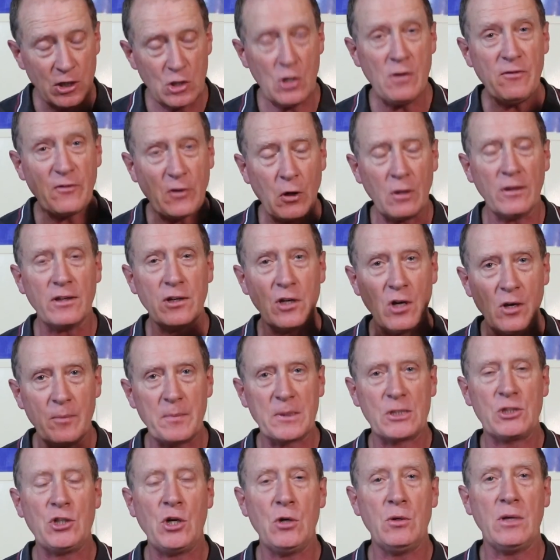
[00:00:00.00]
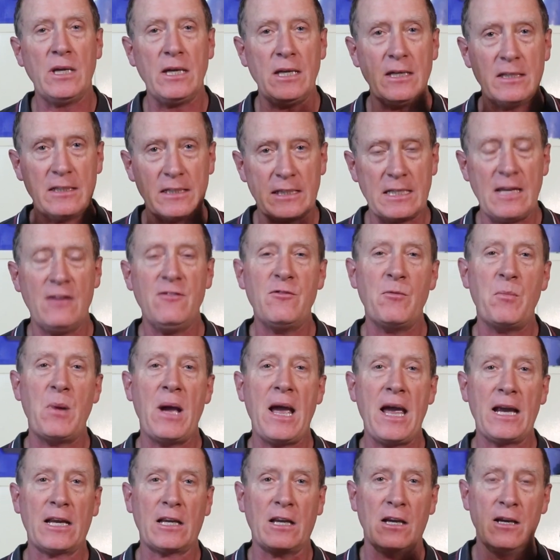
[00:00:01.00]
You've got the opportunity to give
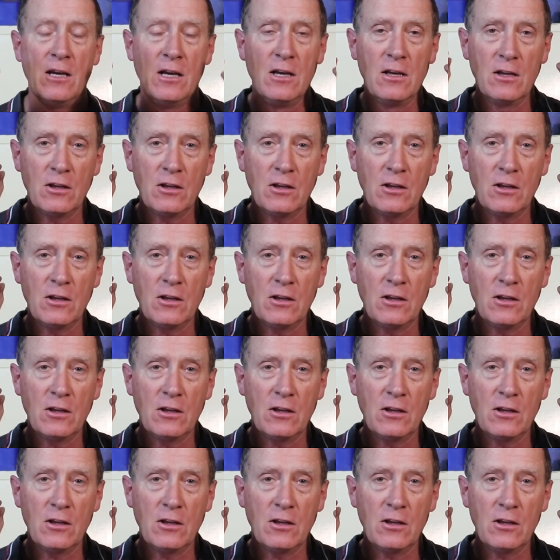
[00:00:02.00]
back